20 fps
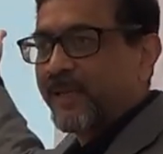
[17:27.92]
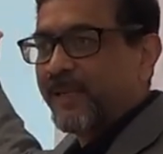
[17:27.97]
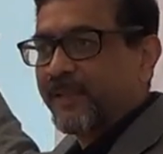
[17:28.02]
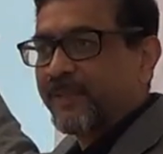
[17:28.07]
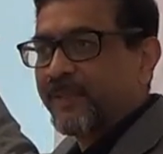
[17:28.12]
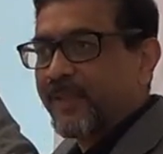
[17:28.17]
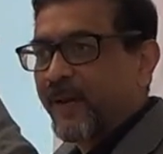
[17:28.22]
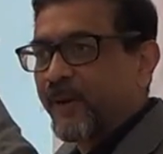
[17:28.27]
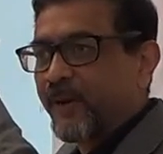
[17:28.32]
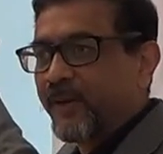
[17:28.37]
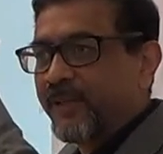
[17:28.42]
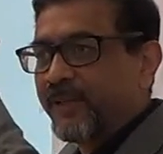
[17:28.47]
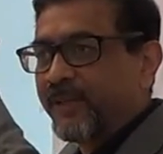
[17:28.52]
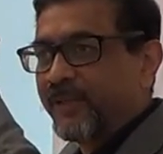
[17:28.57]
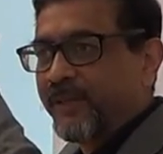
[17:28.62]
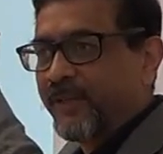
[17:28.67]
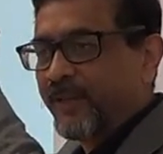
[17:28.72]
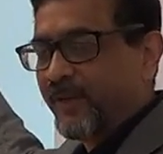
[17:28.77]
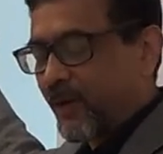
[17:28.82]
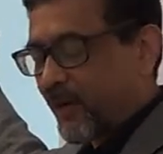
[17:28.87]
thyroid
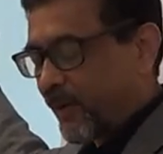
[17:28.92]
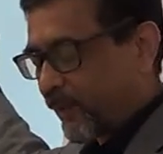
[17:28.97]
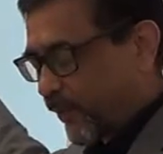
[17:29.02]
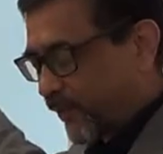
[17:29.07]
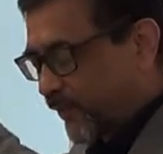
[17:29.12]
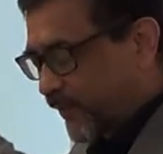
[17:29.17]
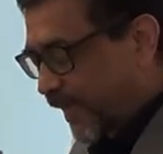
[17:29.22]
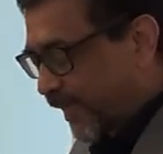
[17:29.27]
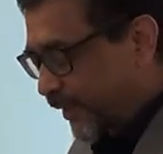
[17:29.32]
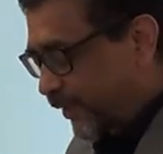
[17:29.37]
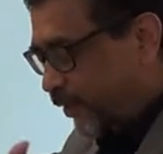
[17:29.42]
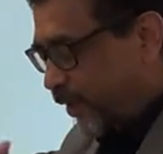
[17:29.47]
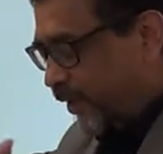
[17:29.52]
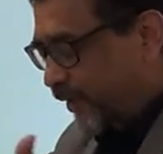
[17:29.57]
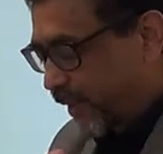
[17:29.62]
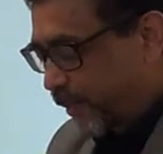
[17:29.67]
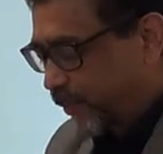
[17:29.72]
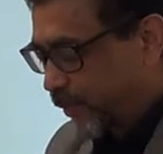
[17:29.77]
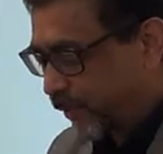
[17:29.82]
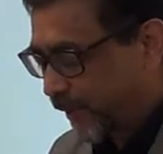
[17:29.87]
hormones. I talked
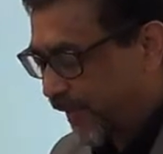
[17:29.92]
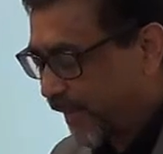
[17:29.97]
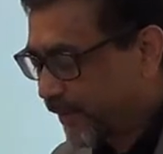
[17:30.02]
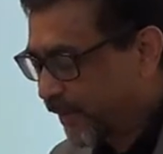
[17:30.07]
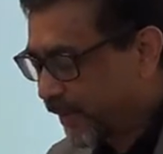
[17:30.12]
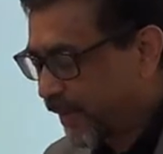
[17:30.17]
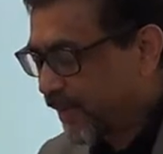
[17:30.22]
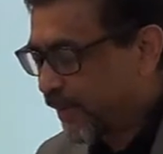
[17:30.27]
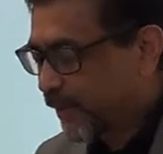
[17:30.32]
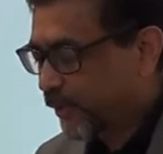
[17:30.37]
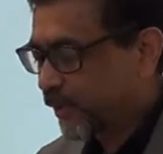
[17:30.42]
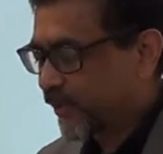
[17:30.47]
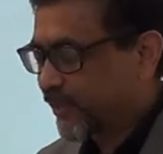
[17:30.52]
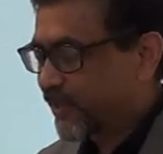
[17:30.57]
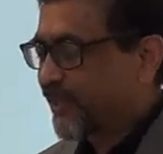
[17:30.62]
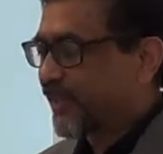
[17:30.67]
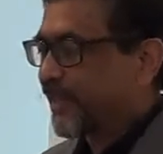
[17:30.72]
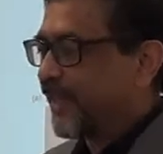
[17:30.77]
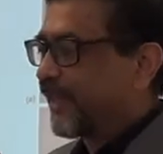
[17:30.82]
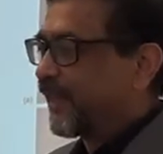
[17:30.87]
about that. So
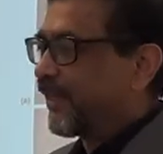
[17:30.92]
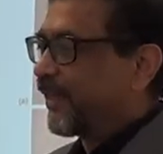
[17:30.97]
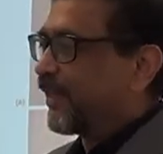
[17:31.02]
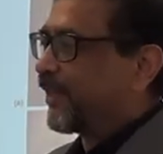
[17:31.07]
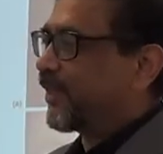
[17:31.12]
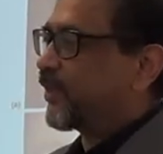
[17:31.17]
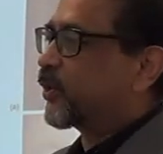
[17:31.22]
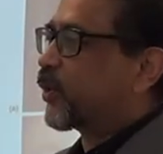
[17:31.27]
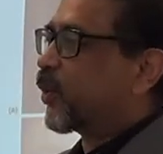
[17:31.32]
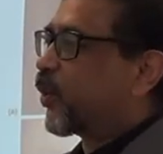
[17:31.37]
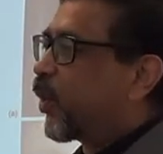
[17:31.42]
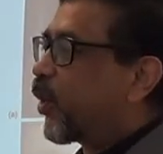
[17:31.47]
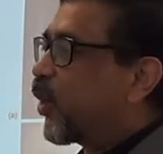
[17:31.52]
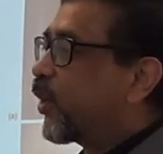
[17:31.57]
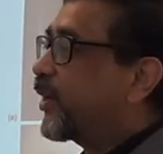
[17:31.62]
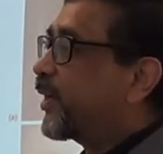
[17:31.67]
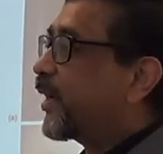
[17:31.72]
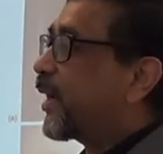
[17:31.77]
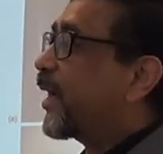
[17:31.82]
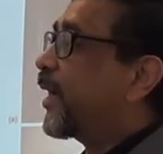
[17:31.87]
skin is
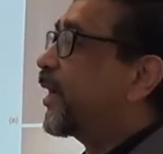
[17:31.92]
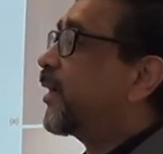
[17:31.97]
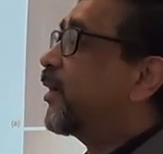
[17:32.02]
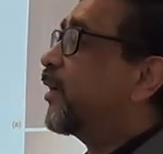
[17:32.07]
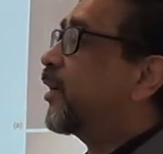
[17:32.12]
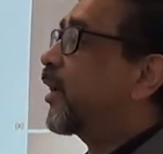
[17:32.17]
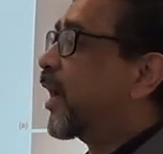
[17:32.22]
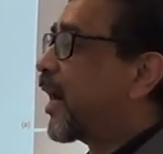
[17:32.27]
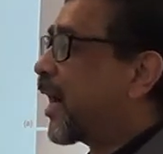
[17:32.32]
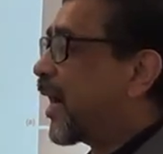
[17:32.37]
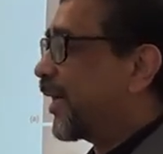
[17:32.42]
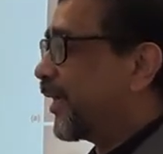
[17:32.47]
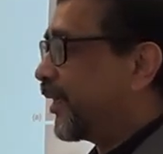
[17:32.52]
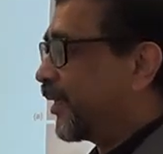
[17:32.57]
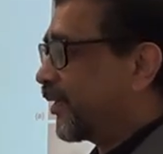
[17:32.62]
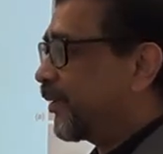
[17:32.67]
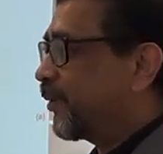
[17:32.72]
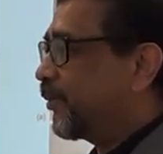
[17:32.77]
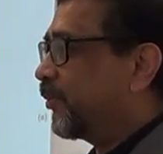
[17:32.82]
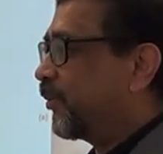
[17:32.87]
cold and dry,
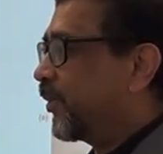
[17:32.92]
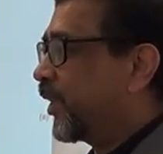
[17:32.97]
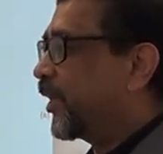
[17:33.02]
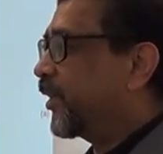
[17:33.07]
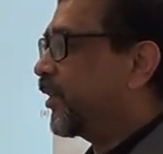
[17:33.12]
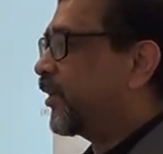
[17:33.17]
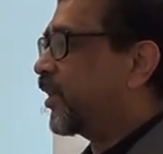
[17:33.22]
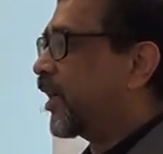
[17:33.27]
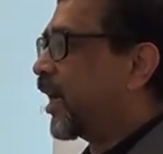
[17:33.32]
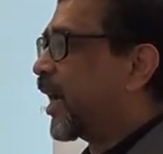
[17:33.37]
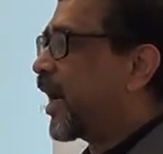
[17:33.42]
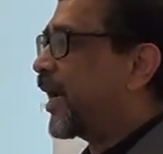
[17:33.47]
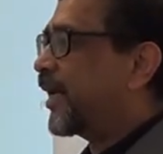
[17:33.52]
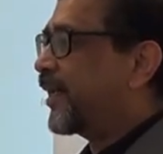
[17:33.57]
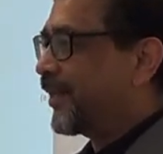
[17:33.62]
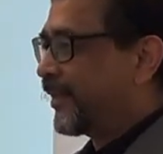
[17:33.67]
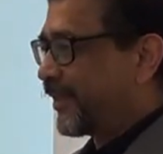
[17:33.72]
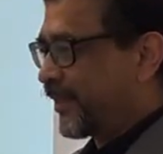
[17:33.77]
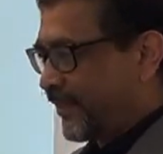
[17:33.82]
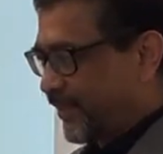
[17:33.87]
very
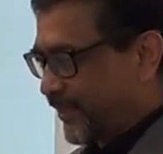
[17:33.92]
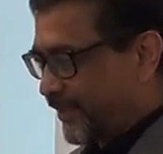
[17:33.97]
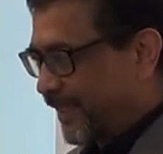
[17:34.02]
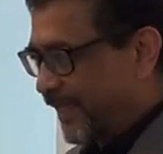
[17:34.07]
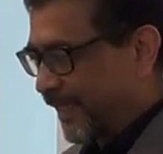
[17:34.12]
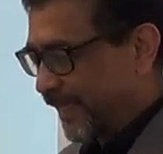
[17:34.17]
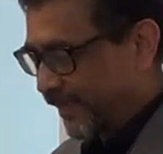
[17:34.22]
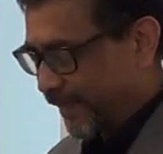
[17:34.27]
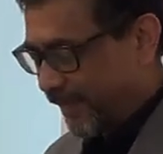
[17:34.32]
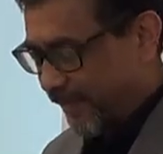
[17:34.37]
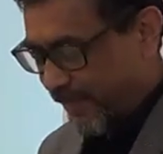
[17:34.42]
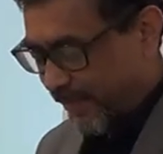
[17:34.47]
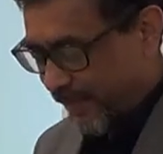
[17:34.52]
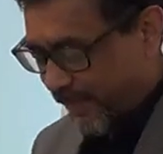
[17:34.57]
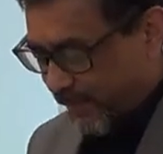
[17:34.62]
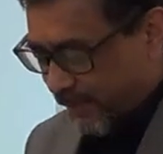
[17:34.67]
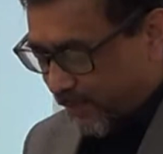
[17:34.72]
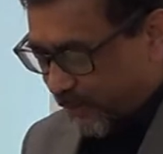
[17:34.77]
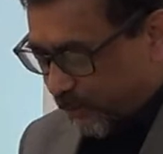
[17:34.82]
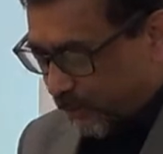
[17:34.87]
dry skin.
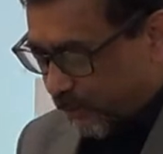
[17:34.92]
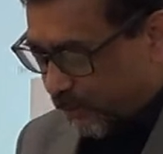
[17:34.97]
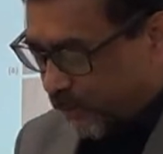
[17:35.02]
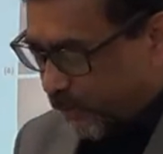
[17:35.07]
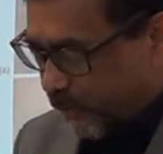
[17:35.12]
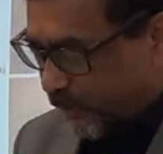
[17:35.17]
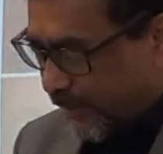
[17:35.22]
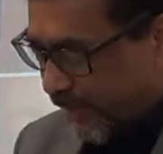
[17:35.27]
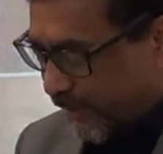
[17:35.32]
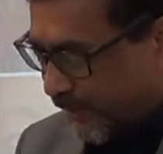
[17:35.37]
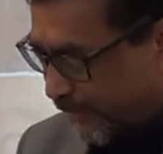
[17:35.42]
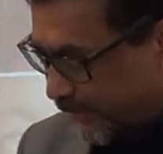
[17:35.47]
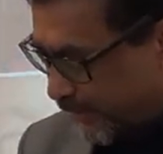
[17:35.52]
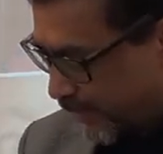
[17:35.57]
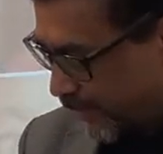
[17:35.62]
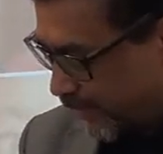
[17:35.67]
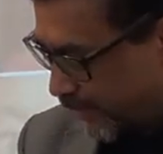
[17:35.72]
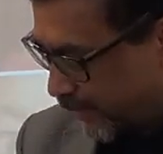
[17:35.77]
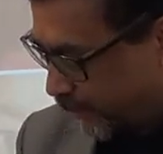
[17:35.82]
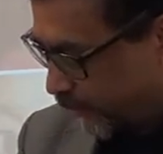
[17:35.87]
So those are
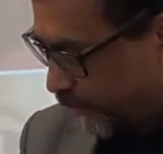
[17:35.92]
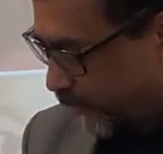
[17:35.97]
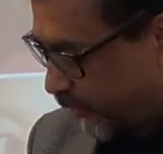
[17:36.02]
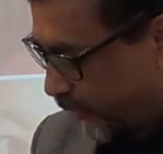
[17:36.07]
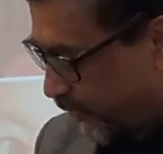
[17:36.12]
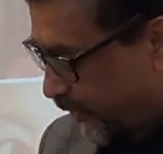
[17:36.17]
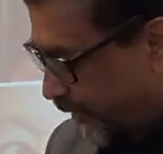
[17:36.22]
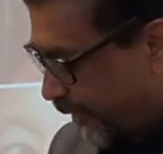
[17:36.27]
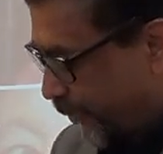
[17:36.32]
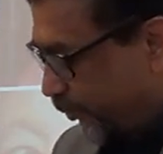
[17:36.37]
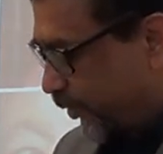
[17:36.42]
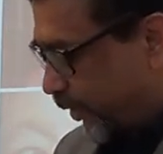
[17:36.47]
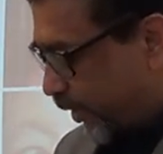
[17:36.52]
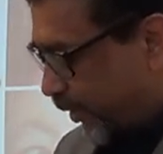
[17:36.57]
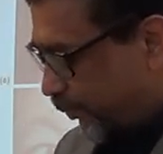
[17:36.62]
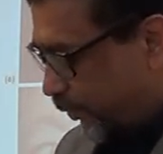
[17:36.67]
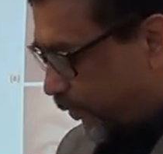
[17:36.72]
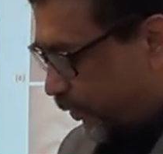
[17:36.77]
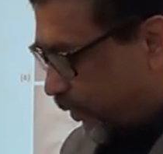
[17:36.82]
some symptoms